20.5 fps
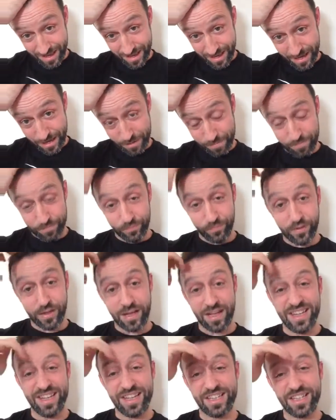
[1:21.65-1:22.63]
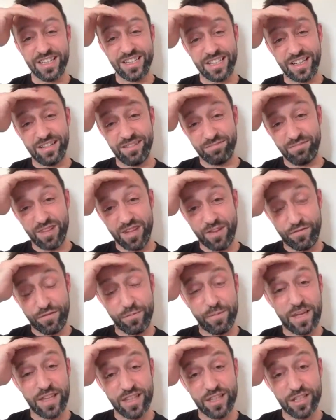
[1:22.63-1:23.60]
And this is
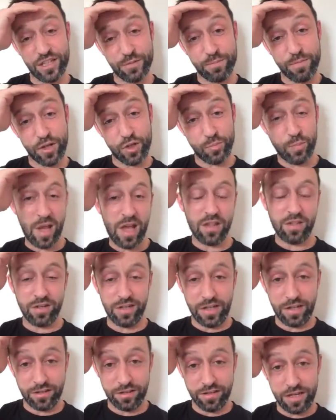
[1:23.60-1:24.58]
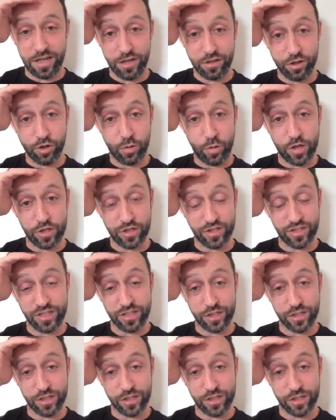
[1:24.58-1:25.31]
for me, this is much better than the other questions.